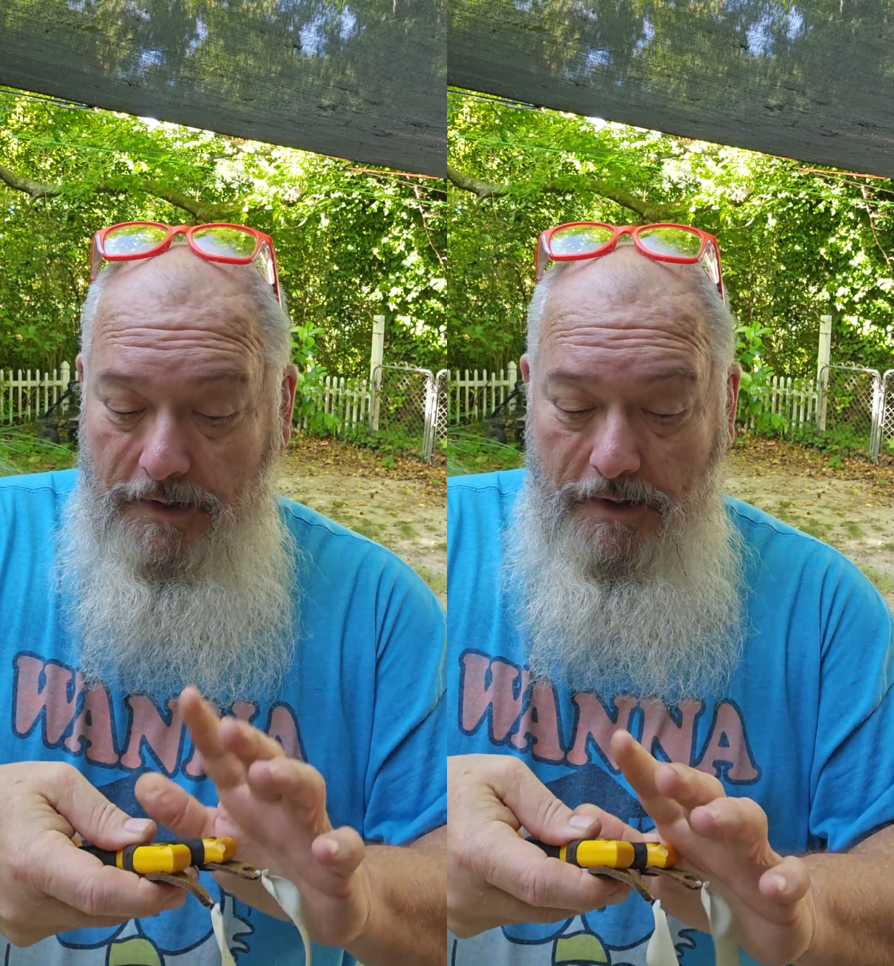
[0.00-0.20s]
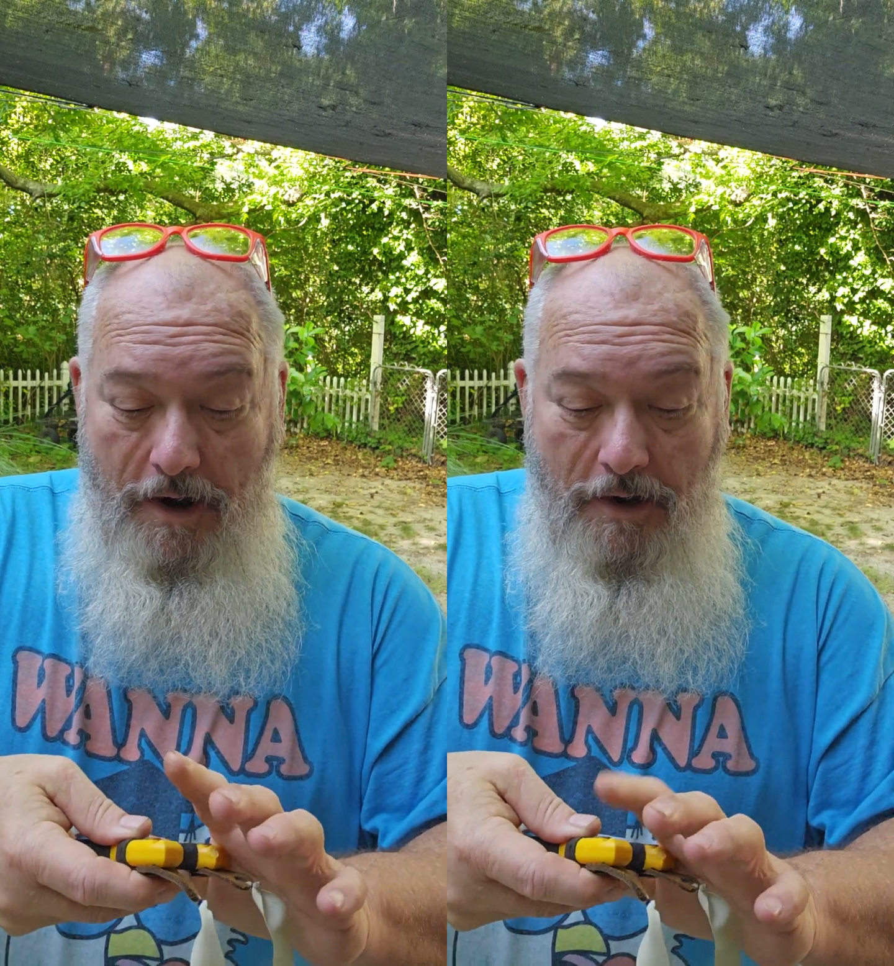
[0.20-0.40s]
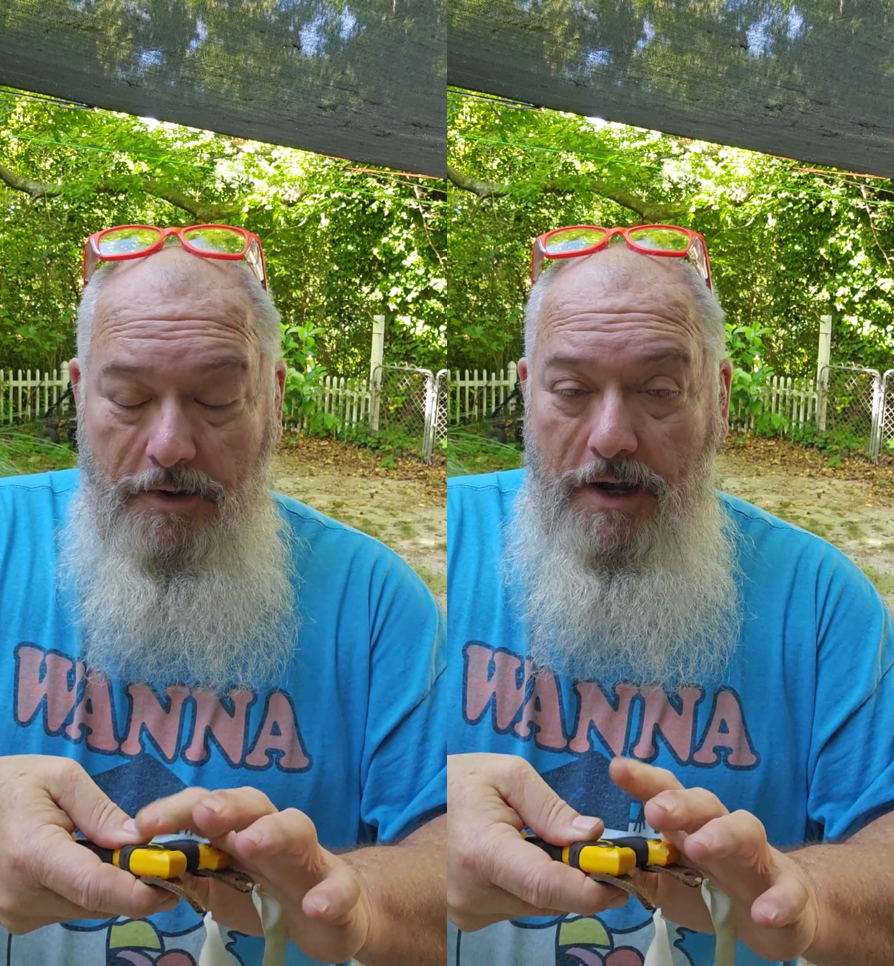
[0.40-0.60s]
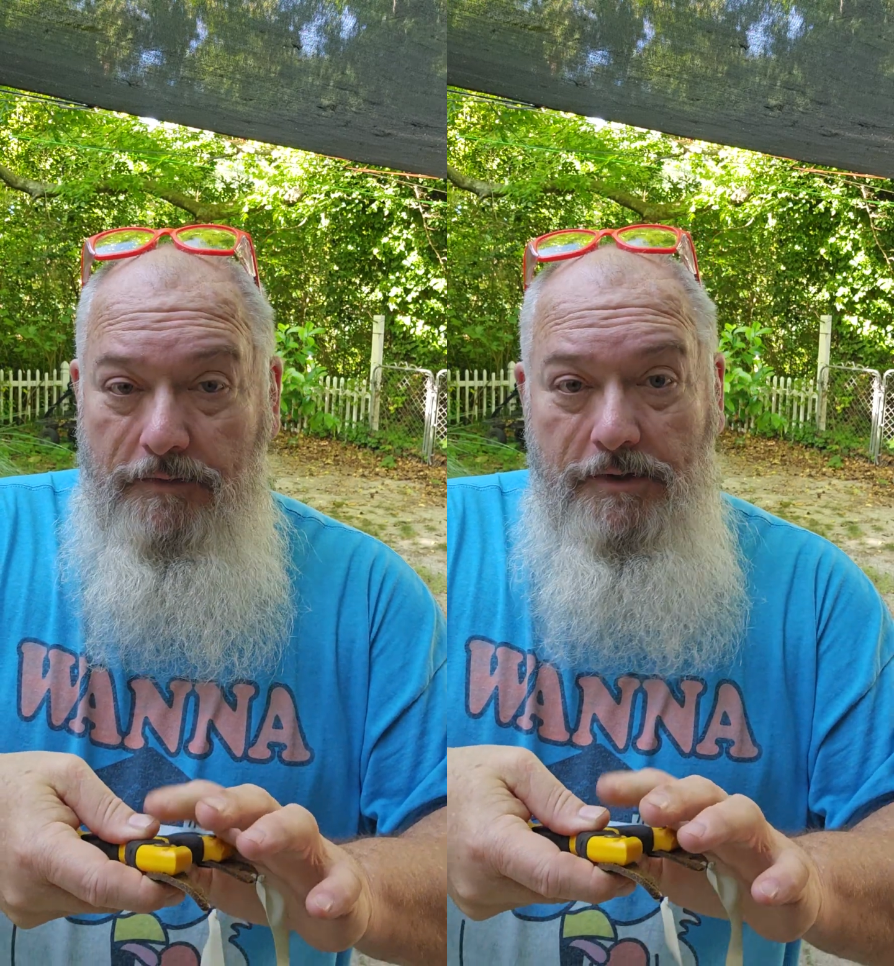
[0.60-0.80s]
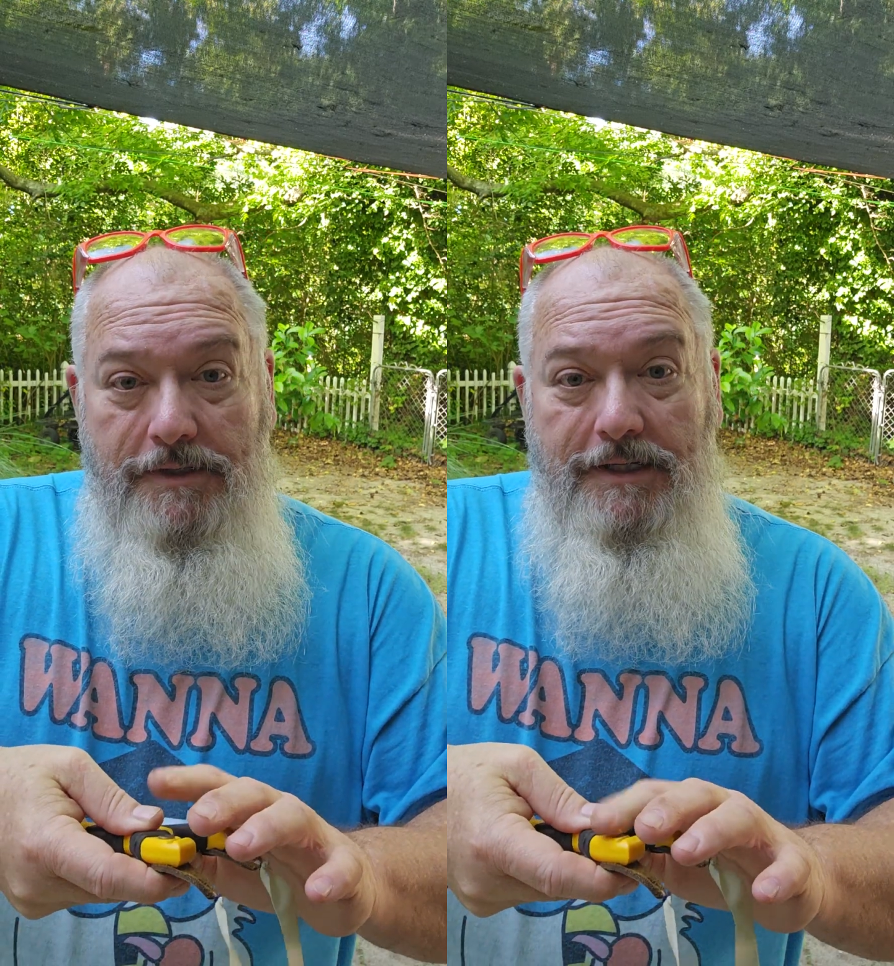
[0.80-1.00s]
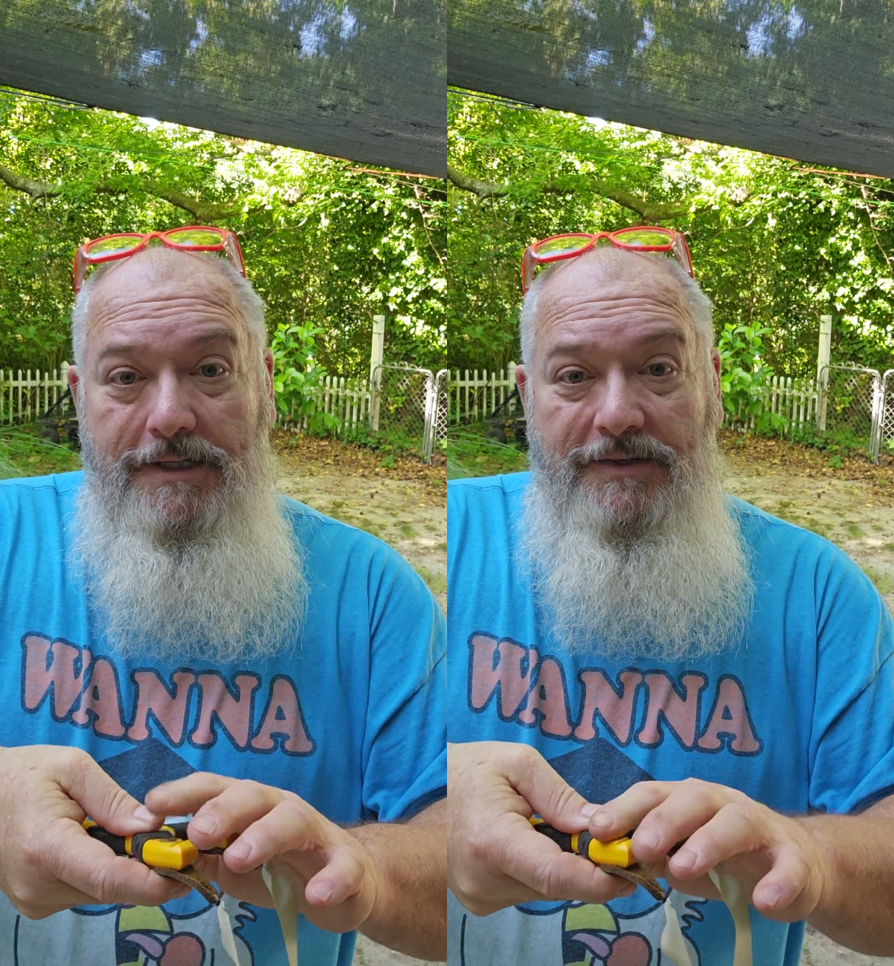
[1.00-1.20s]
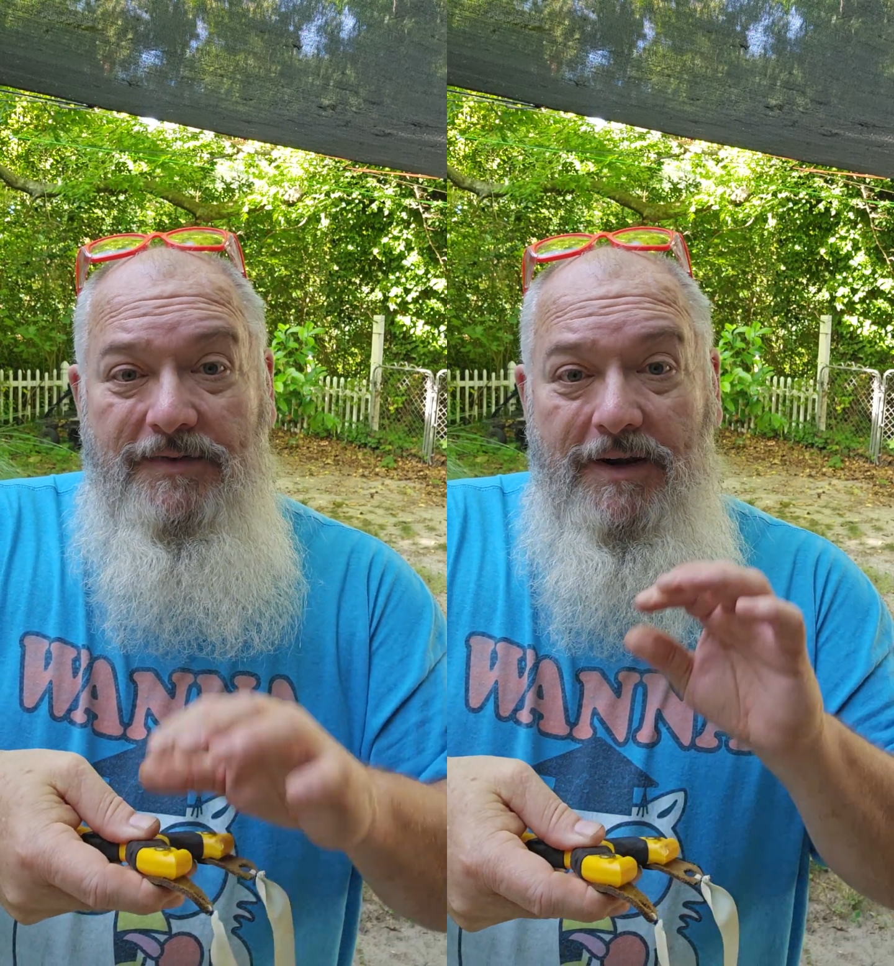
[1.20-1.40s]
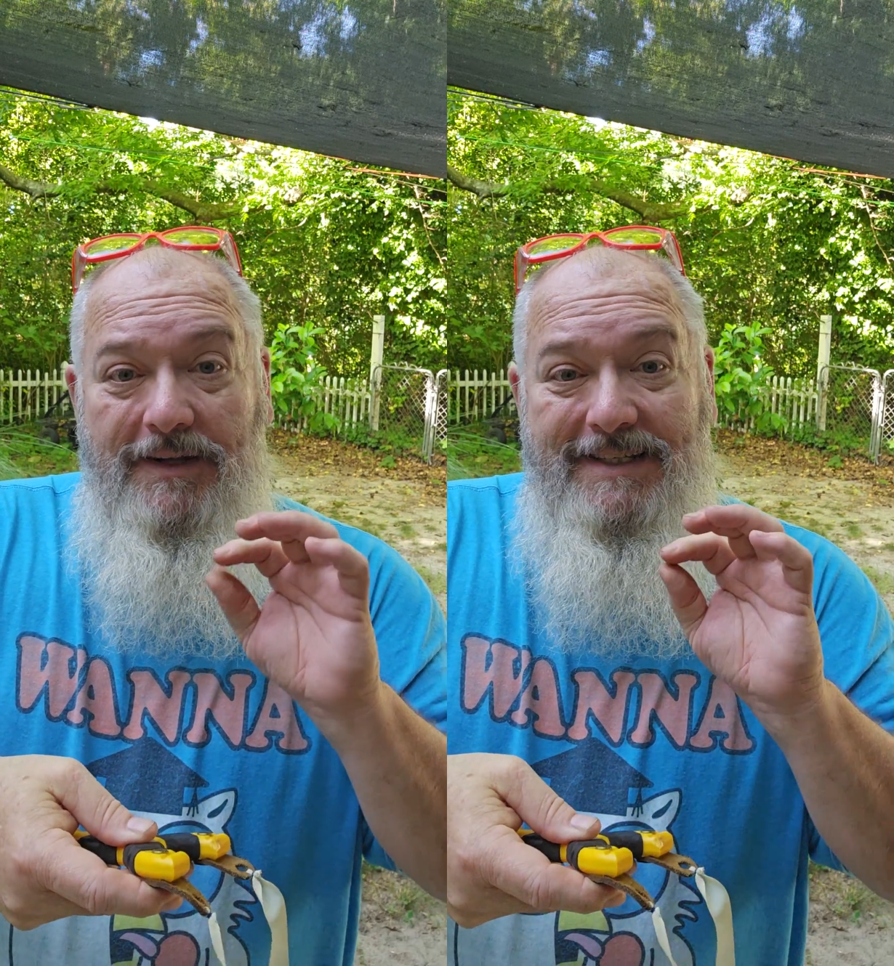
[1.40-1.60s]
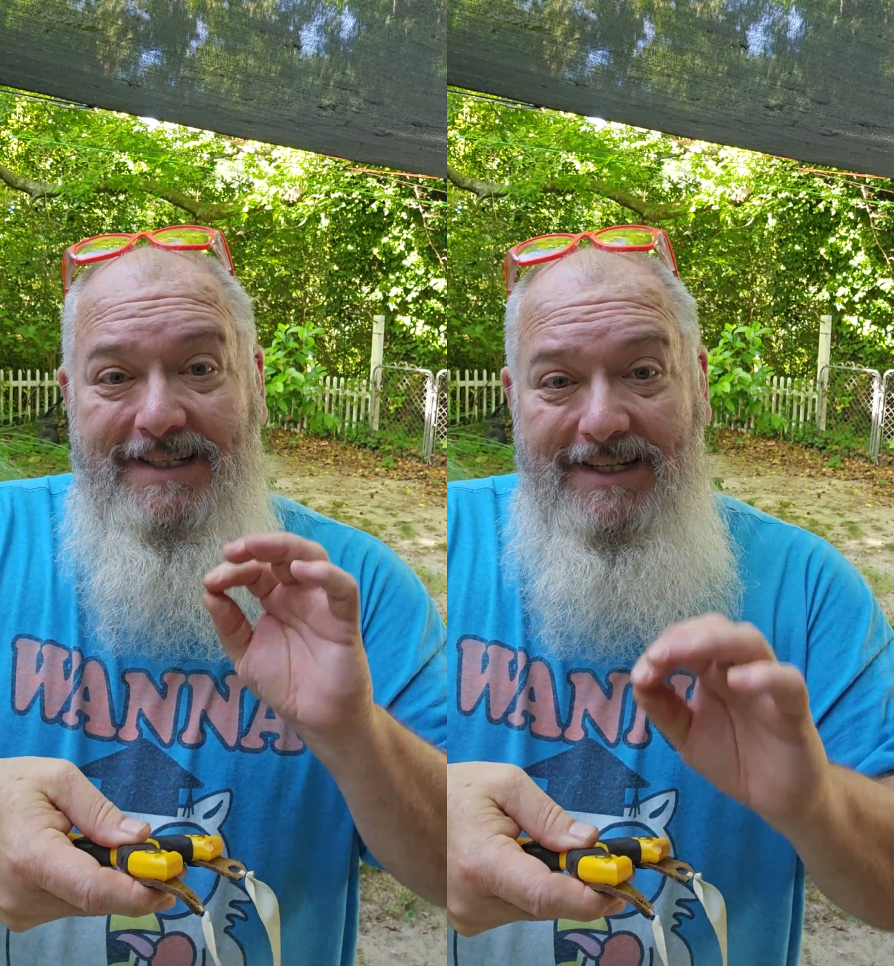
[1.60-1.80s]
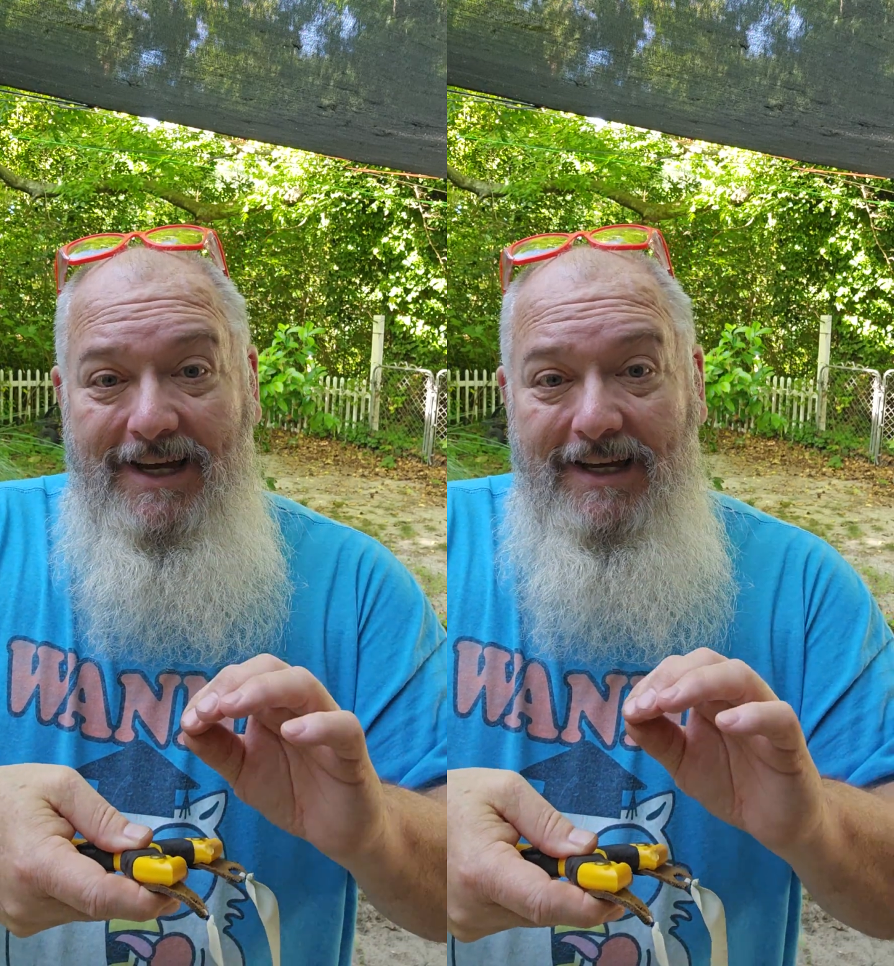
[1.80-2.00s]
all you have to do is get this fairly
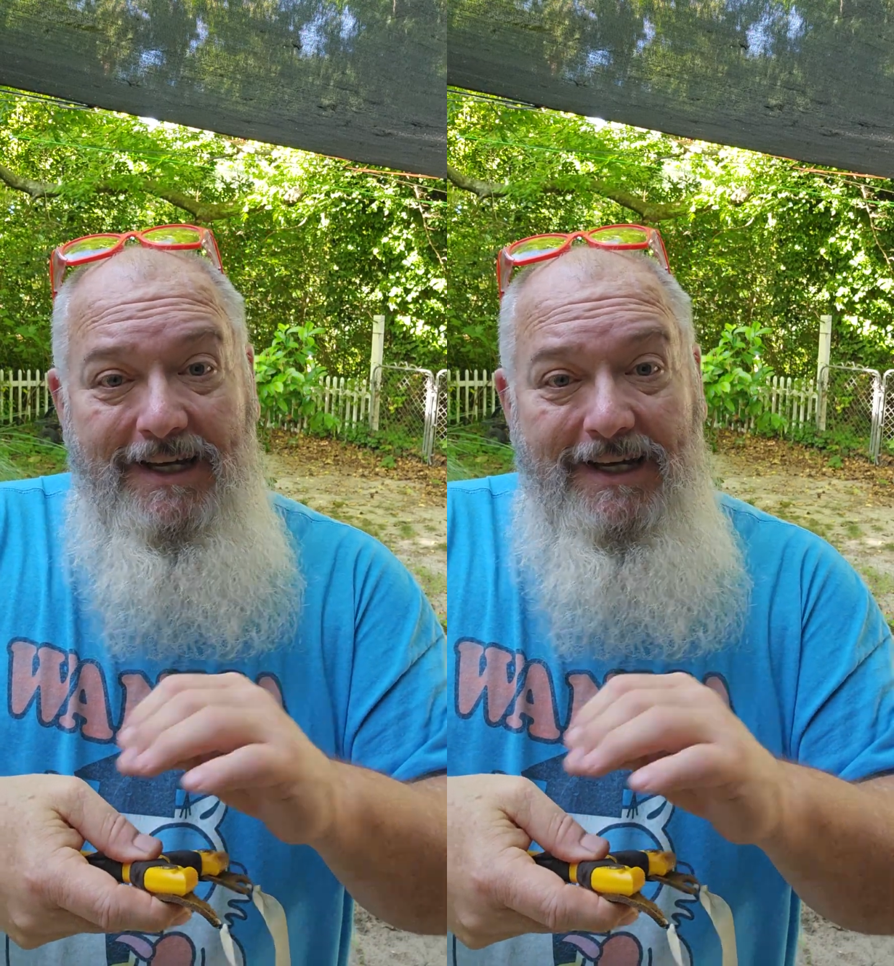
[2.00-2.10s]
snug.